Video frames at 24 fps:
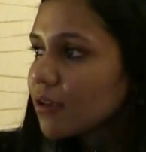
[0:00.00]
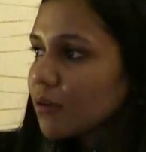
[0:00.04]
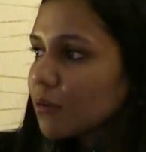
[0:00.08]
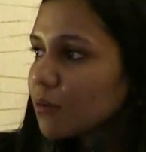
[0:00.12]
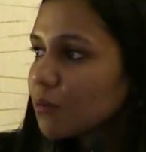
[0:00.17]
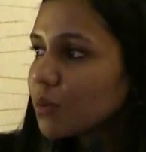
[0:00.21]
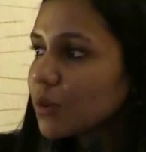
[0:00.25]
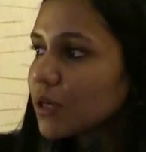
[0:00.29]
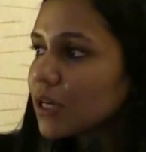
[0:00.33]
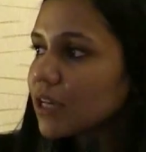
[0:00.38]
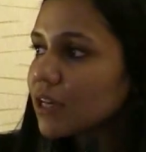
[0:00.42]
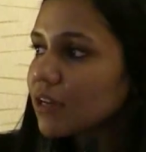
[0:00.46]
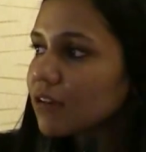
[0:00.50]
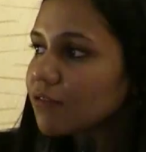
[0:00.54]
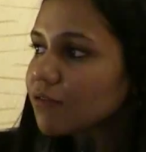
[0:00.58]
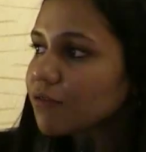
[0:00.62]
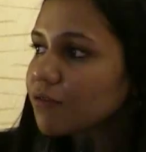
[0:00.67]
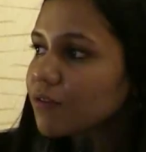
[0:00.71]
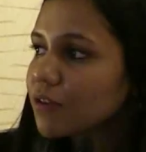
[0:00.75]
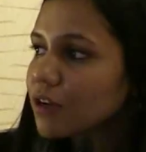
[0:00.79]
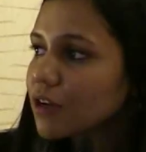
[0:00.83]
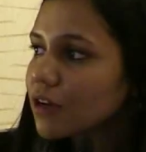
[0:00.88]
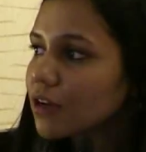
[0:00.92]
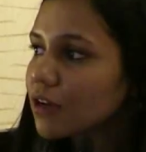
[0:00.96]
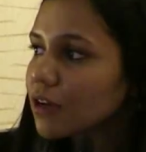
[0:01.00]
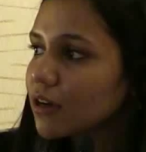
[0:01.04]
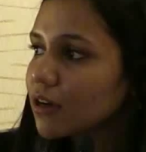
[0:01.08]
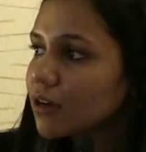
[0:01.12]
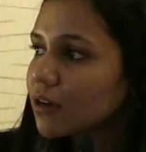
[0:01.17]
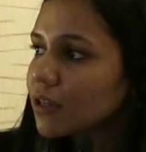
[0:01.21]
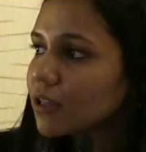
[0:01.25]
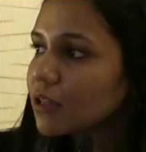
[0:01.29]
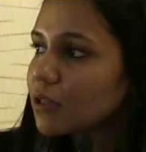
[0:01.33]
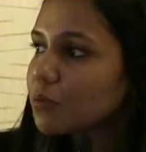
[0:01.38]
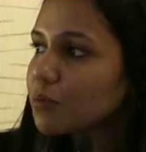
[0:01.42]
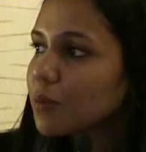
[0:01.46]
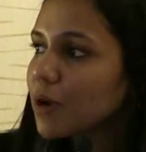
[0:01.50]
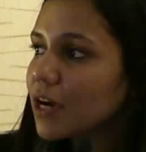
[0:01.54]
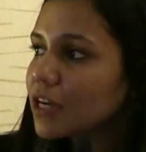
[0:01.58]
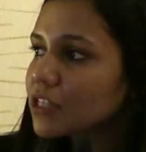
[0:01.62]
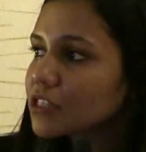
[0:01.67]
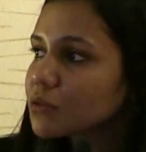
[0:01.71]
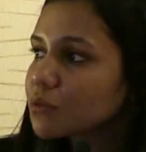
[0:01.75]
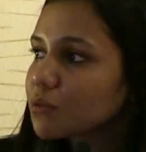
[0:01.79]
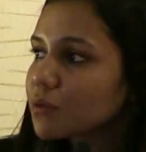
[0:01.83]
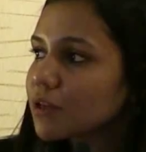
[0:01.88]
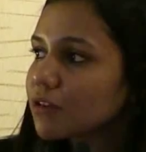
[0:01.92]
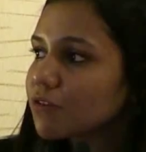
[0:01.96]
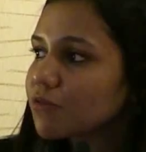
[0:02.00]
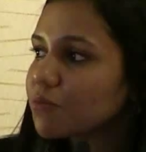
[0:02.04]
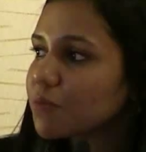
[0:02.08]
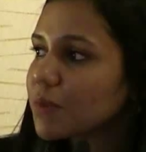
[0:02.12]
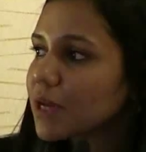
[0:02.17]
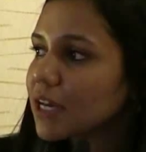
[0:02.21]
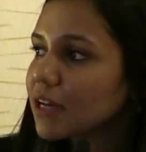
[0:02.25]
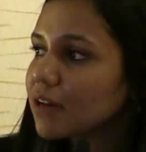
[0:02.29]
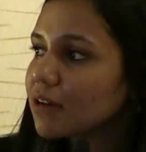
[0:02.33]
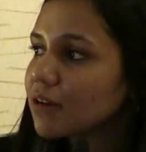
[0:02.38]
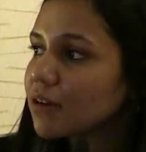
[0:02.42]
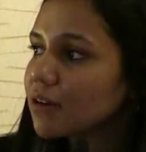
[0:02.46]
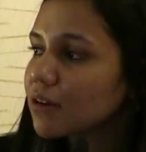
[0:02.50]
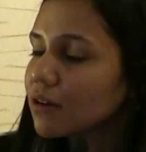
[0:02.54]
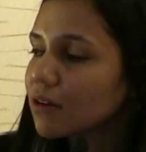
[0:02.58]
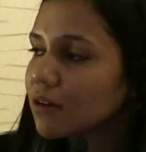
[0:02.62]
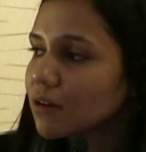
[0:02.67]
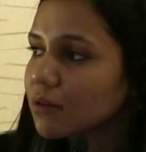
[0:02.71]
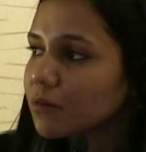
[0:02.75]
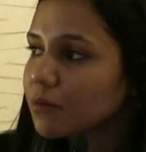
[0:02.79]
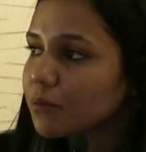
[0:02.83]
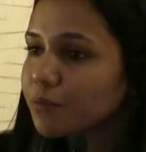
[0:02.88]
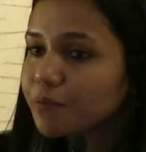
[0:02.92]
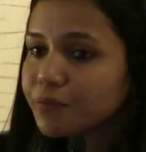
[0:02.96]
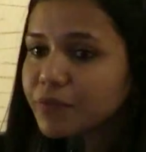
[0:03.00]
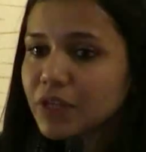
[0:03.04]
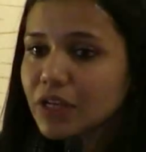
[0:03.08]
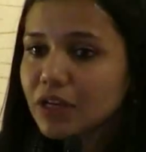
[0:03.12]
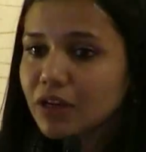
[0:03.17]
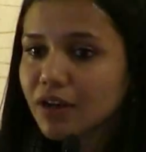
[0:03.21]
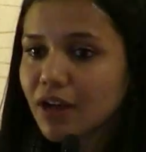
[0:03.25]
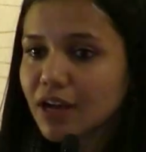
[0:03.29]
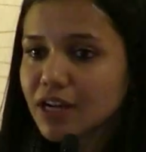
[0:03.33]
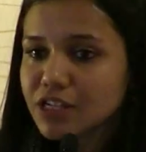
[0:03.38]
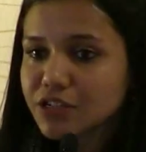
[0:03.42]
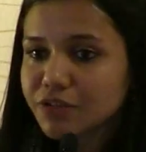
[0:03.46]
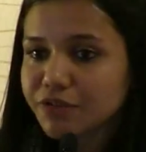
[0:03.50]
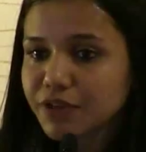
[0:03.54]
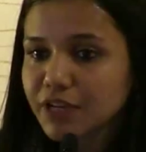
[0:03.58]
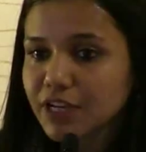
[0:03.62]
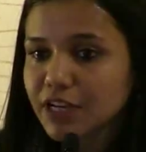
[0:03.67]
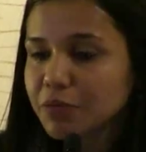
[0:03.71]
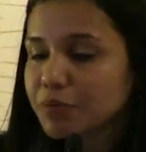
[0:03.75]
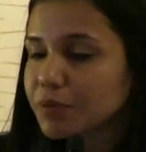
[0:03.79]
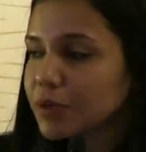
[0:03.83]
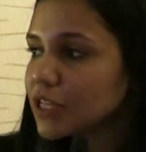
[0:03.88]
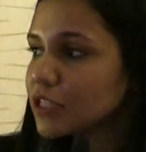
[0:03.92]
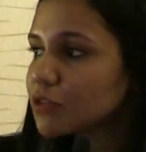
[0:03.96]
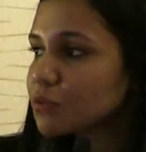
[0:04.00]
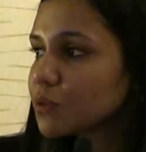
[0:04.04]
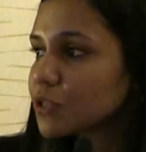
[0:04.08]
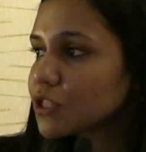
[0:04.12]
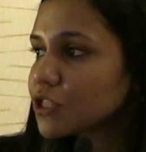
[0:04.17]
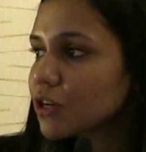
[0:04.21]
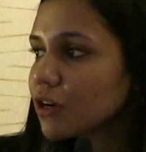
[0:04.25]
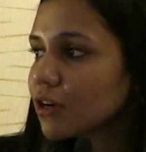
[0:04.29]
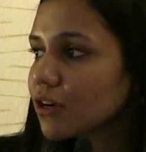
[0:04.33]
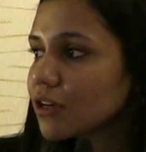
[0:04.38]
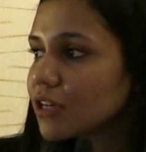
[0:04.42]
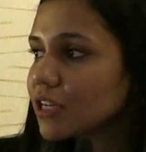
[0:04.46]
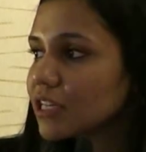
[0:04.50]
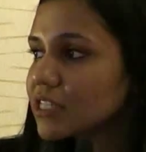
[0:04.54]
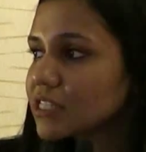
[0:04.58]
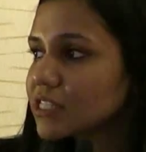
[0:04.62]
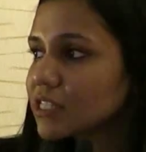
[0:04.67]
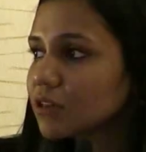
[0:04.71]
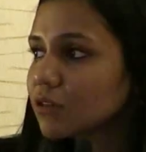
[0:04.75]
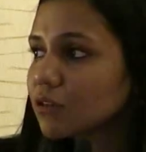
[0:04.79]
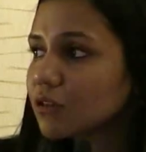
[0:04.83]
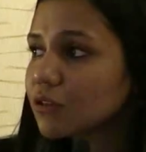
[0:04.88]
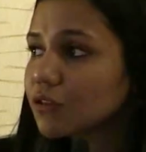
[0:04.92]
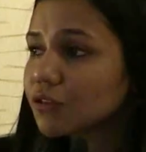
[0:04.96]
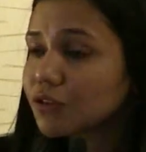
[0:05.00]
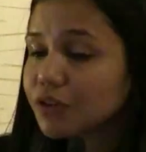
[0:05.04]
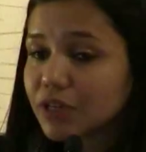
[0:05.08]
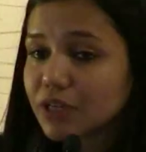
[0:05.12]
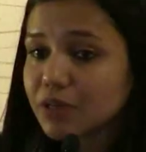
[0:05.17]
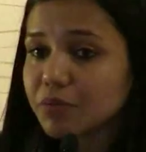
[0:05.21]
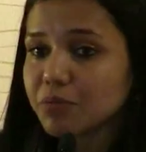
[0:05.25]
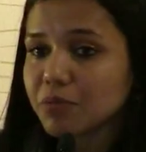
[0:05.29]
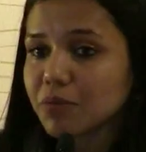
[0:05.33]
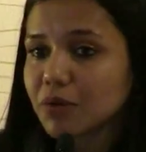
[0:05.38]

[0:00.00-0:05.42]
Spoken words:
We have, in the past, we've made larger VLPs, which are T is equal to 3